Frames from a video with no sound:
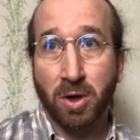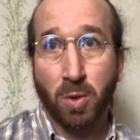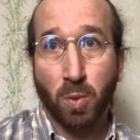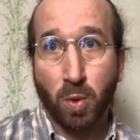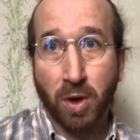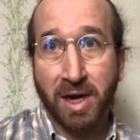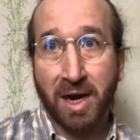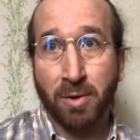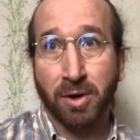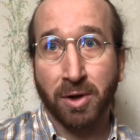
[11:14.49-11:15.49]

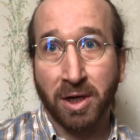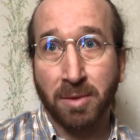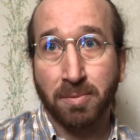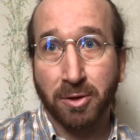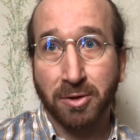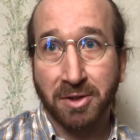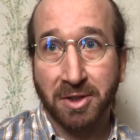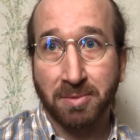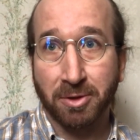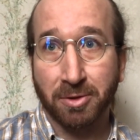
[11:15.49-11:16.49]
one-hour in-person
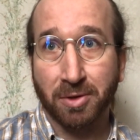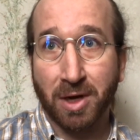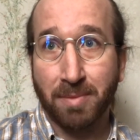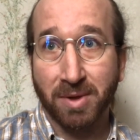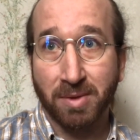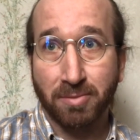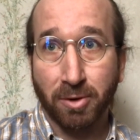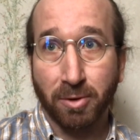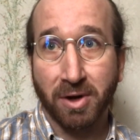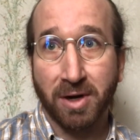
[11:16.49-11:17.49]
spiritual accompaniment
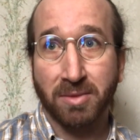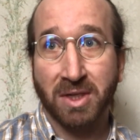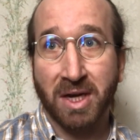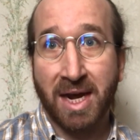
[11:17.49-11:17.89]
programs